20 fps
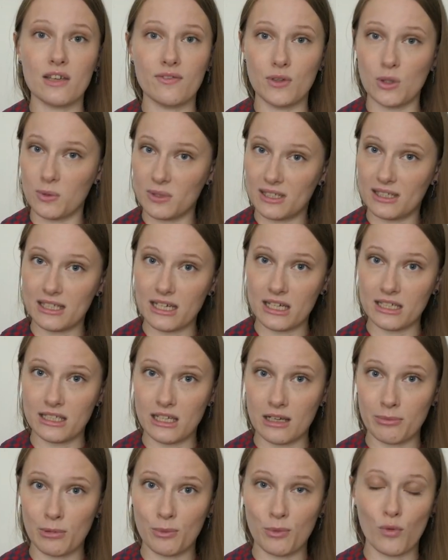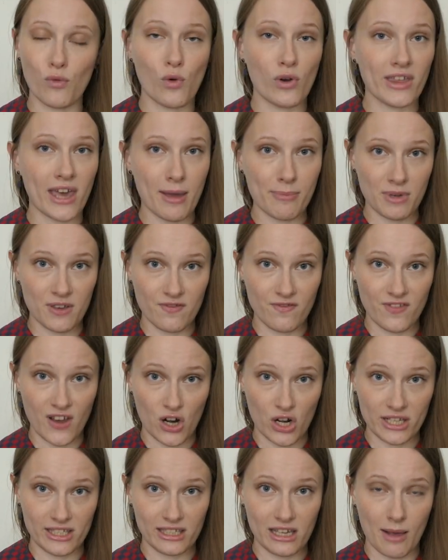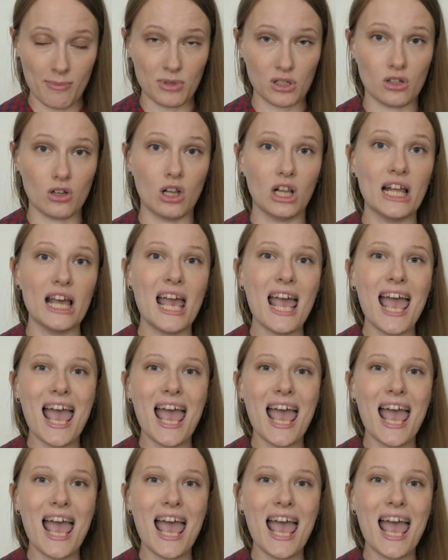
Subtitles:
If you see a zipper before that, be very skeptical.